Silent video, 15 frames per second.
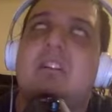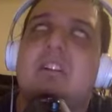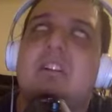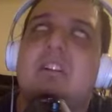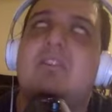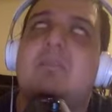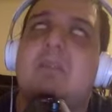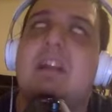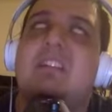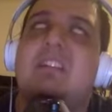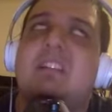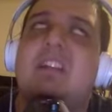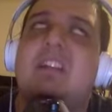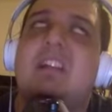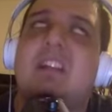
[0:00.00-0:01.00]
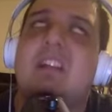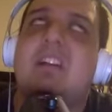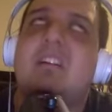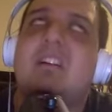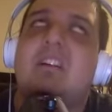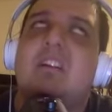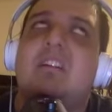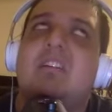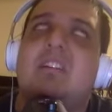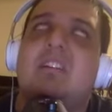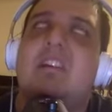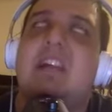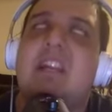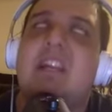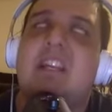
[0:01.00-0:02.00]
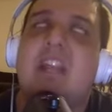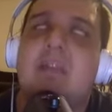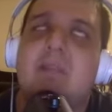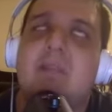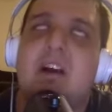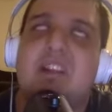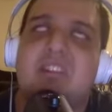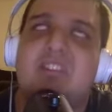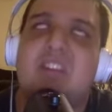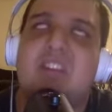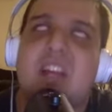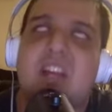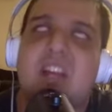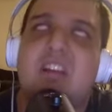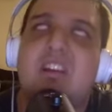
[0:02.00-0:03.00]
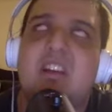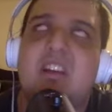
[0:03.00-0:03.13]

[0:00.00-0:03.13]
so basically, the lady came out and said,